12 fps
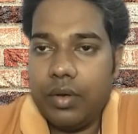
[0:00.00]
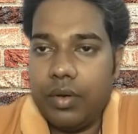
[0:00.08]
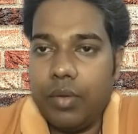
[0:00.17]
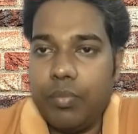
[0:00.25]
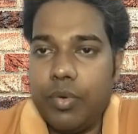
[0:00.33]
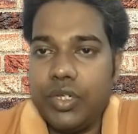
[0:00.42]

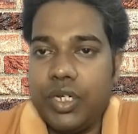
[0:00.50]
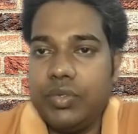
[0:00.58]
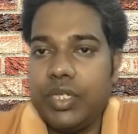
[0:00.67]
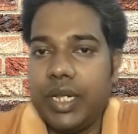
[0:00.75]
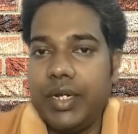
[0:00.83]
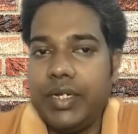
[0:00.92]
on
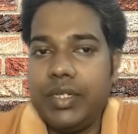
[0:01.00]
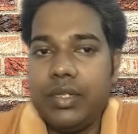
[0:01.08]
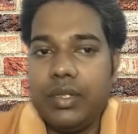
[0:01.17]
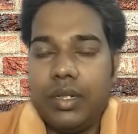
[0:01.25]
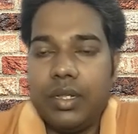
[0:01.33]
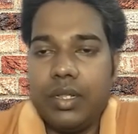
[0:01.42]
positive
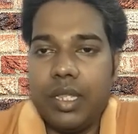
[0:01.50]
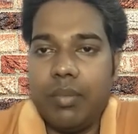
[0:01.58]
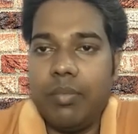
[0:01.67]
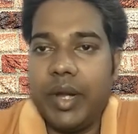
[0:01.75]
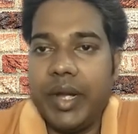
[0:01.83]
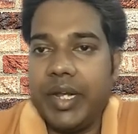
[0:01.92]
sides,
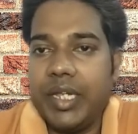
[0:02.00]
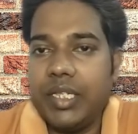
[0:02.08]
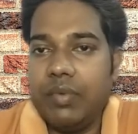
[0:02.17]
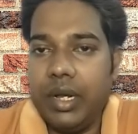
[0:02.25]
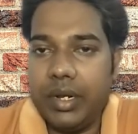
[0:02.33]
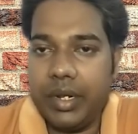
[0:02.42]
the
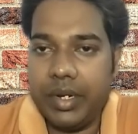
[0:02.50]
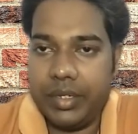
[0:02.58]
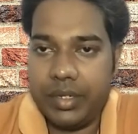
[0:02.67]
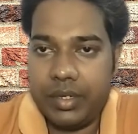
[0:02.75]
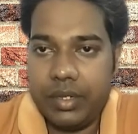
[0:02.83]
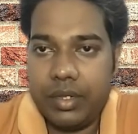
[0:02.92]
brightness will
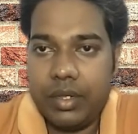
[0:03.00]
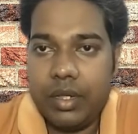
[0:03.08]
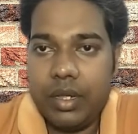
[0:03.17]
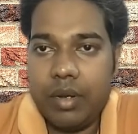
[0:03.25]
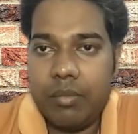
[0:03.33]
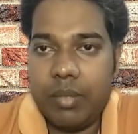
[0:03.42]
increase,
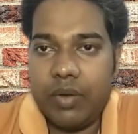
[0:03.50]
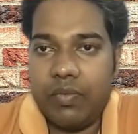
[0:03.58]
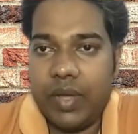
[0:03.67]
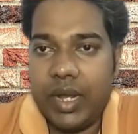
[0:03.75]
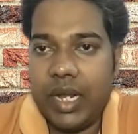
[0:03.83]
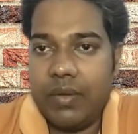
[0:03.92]

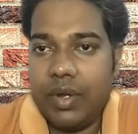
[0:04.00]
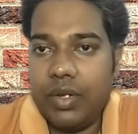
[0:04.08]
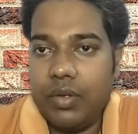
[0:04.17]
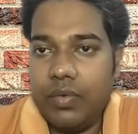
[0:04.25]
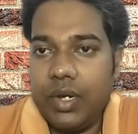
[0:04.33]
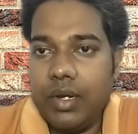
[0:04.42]
but whenever
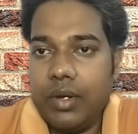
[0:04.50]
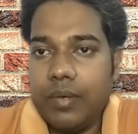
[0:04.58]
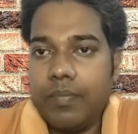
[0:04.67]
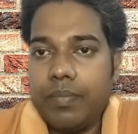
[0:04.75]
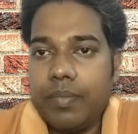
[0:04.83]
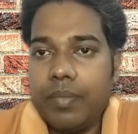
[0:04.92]
you will